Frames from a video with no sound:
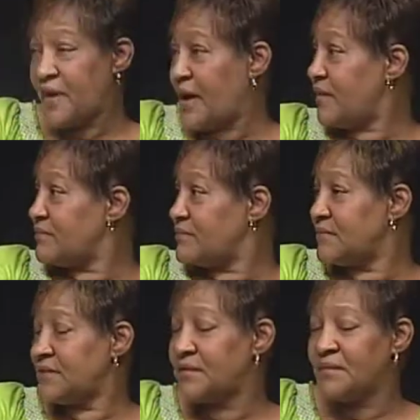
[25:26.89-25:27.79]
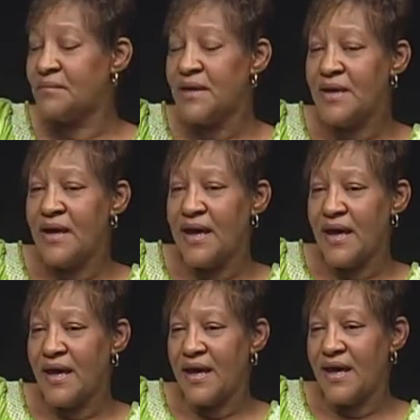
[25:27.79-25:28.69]
that. Um,
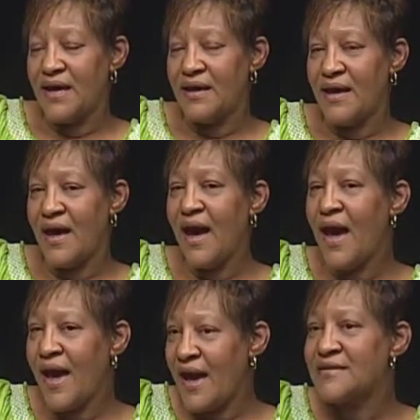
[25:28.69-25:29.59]
I